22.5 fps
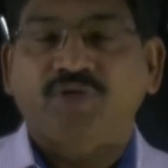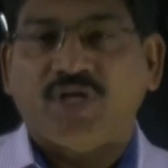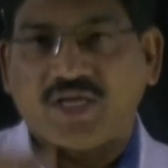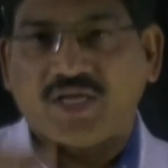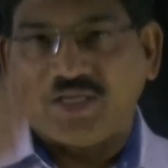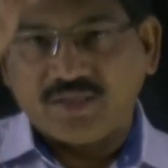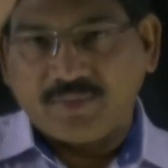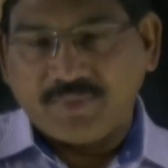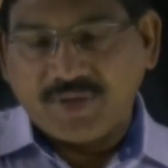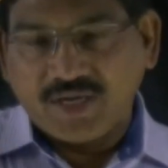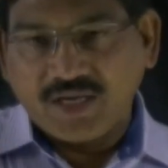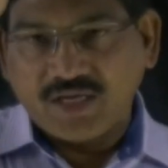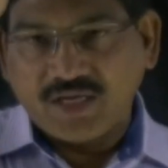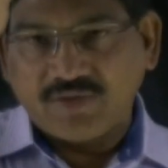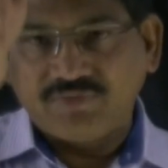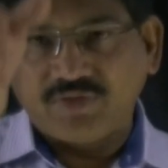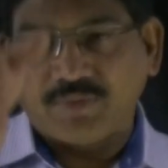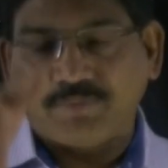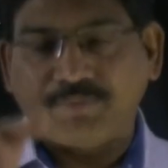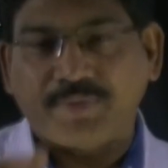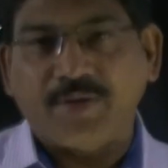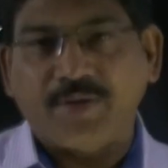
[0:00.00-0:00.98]
In the middle of
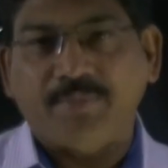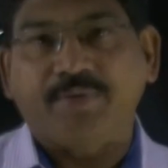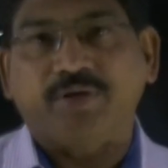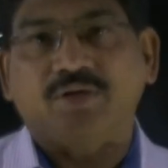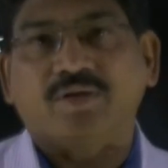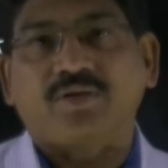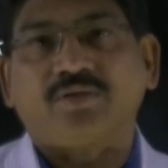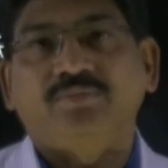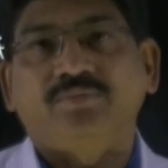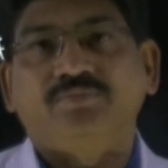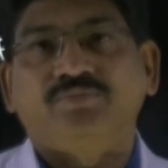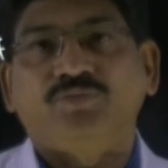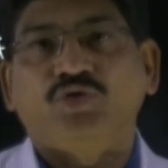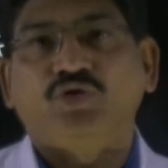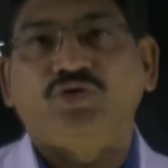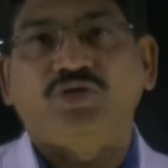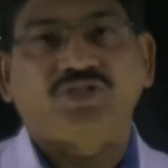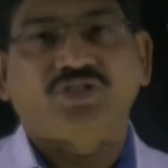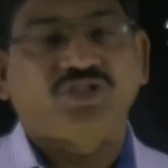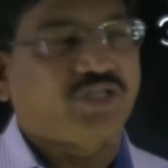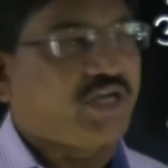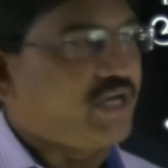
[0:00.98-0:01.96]
the paper, you
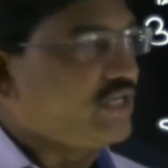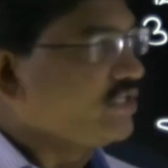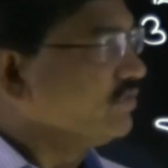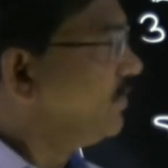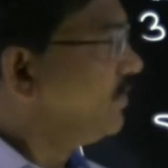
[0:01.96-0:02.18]
just write